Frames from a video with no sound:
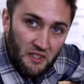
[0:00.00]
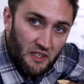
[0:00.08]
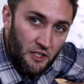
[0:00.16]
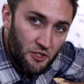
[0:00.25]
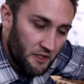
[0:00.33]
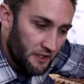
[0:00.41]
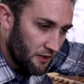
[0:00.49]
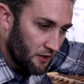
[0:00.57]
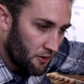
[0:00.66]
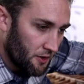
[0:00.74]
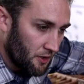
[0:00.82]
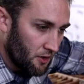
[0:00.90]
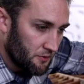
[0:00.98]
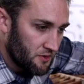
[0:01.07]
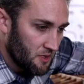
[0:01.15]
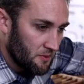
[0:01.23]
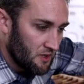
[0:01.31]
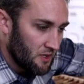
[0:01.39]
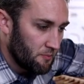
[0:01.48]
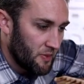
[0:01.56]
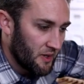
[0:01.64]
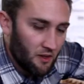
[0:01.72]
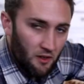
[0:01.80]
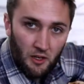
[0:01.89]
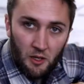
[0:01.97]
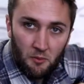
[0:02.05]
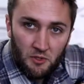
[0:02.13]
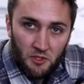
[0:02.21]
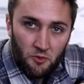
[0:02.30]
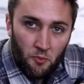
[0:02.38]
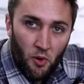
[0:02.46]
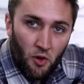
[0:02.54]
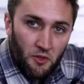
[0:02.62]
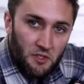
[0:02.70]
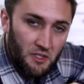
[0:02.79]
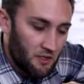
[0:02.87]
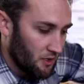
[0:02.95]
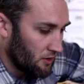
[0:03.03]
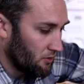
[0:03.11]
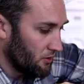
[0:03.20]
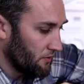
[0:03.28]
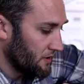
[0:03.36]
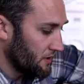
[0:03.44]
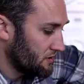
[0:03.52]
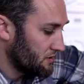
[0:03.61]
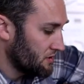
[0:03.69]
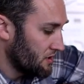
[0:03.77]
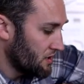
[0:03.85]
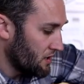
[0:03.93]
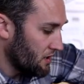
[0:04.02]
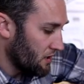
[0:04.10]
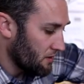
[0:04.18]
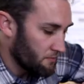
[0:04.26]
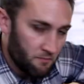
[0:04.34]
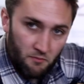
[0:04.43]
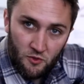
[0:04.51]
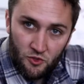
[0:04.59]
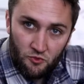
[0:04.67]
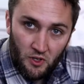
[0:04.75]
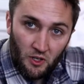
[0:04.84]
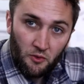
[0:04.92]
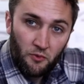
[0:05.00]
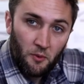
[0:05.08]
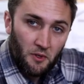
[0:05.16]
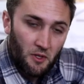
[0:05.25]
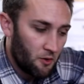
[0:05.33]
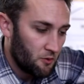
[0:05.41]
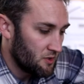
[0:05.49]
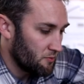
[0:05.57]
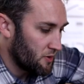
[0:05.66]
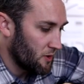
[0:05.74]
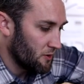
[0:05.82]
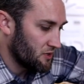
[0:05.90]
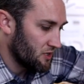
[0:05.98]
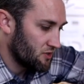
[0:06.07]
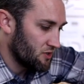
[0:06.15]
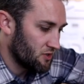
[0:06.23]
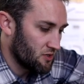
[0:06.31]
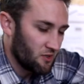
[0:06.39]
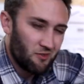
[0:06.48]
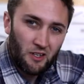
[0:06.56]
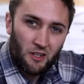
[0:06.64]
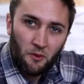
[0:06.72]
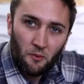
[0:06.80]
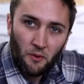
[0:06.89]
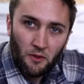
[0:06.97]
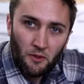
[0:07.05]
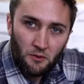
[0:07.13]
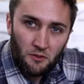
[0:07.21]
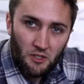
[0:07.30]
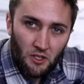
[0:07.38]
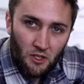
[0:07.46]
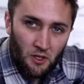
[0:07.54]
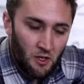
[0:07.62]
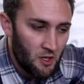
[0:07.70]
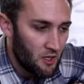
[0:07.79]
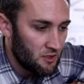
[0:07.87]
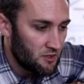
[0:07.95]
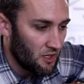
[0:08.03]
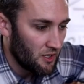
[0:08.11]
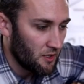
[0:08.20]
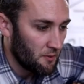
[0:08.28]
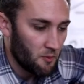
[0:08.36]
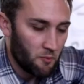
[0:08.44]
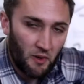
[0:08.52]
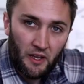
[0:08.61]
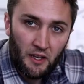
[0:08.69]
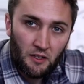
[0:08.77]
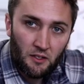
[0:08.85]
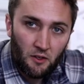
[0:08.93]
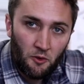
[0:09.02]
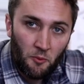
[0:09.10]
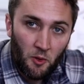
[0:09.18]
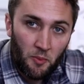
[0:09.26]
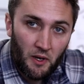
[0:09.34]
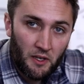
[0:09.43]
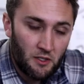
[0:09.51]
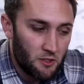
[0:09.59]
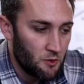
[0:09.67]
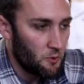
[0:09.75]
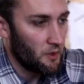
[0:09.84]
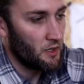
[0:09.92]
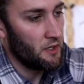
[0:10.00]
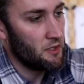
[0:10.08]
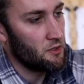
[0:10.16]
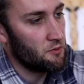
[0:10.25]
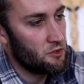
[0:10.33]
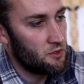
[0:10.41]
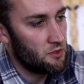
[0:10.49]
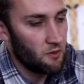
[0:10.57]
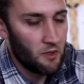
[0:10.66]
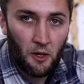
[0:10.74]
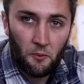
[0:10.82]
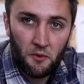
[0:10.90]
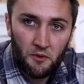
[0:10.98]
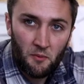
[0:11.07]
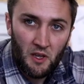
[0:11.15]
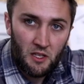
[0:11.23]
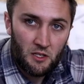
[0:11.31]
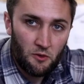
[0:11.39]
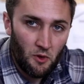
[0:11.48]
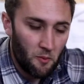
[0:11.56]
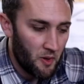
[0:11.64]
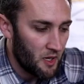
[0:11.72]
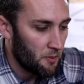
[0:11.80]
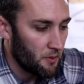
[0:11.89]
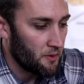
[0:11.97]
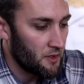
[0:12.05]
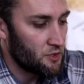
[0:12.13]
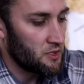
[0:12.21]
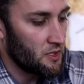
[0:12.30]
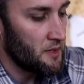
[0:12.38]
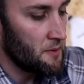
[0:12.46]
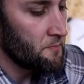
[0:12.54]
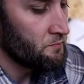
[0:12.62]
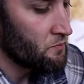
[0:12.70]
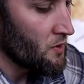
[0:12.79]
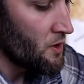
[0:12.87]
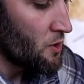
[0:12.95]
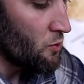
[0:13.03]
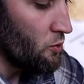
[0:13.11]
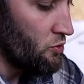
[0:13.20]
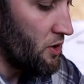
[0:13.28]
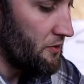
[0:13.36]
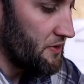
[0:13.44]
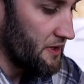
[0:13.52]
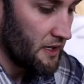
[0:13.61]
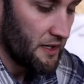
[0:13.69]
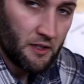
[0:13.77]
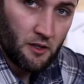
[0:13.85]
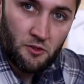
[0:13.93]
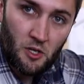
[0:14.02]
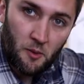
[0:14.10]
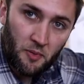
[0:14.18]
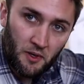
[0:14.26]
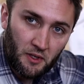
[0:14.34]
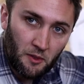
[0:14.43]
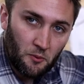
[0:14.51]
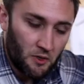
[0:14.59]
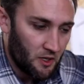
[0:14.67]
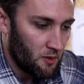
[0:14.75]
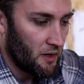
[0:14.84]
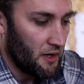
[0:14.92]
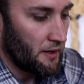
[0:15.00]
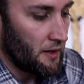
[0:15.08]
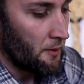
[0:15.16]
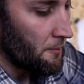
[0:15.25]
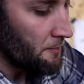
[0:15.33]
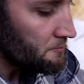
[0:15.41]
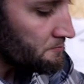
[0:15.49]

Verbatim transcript: initially knocking off some of the bigger lumps of epoxy that are on this um, stringer from the coating process just because I really don't want those uh, dulling up the blade of my plane too quickly. So I'm just doing that with some 80 grit paper initially. We'll roughly clean those up and then we'll get the plane out.